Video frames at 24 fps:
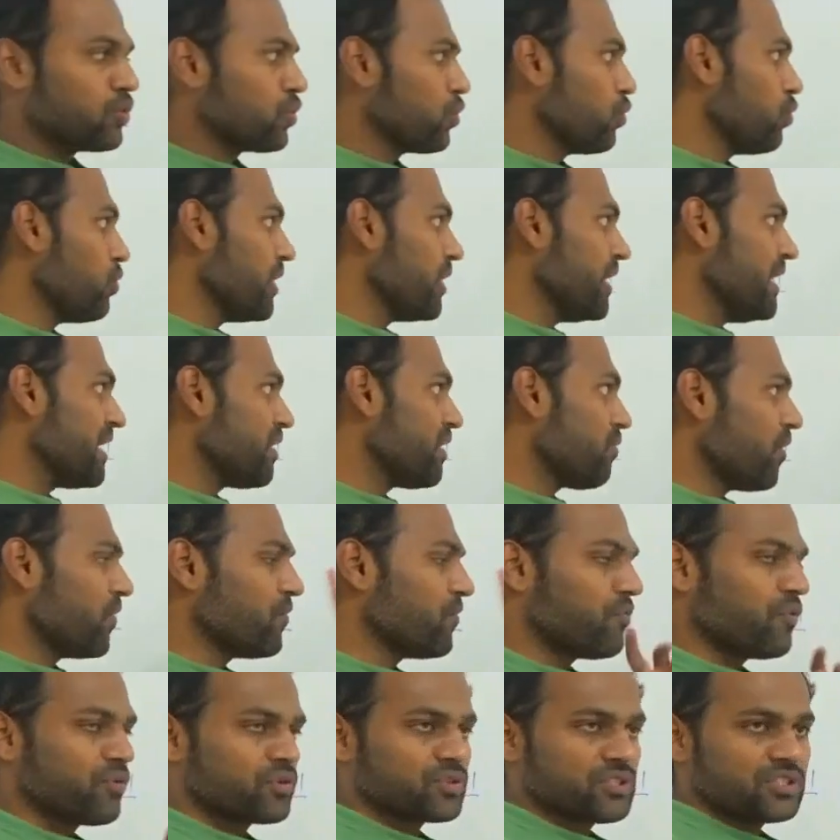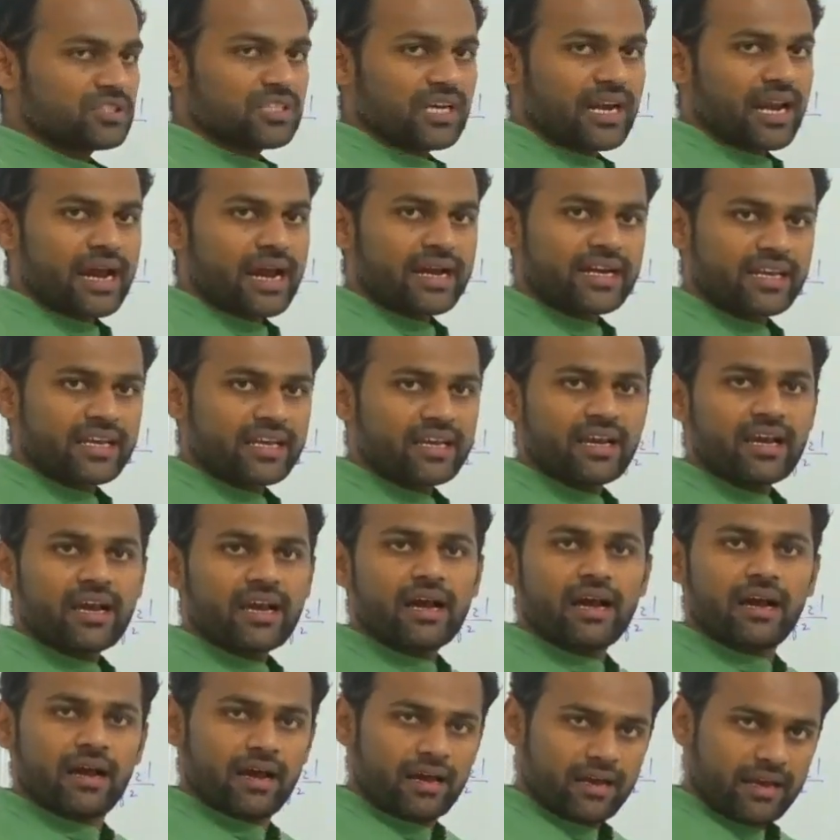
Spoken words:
two equal forces are acting